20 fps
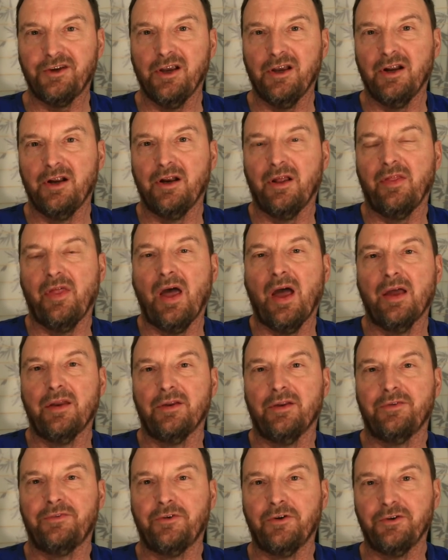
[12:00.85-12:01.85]
get into
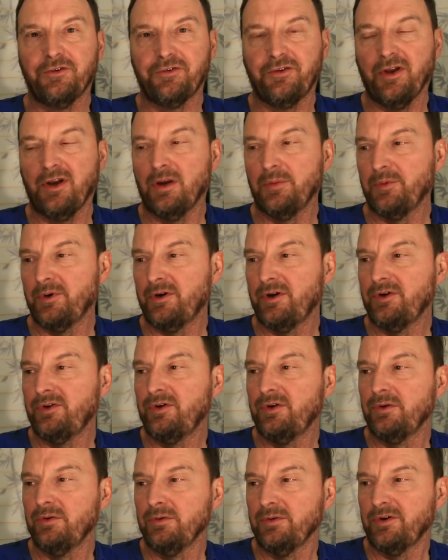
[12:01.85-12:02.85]
that. The first thing I'm going to
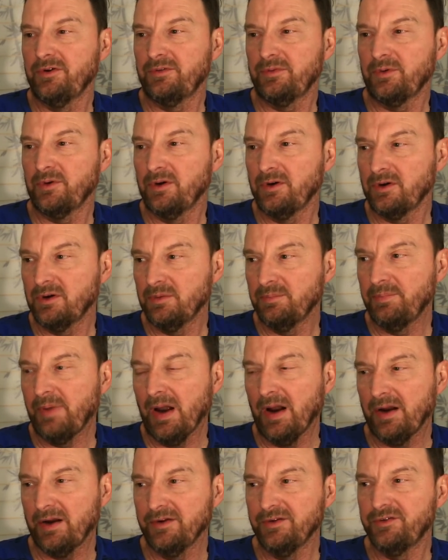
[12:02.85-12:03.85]
do is we're going to go
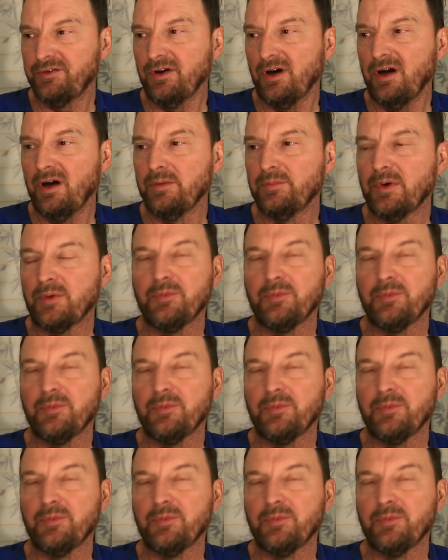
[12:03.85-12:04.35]
back in time.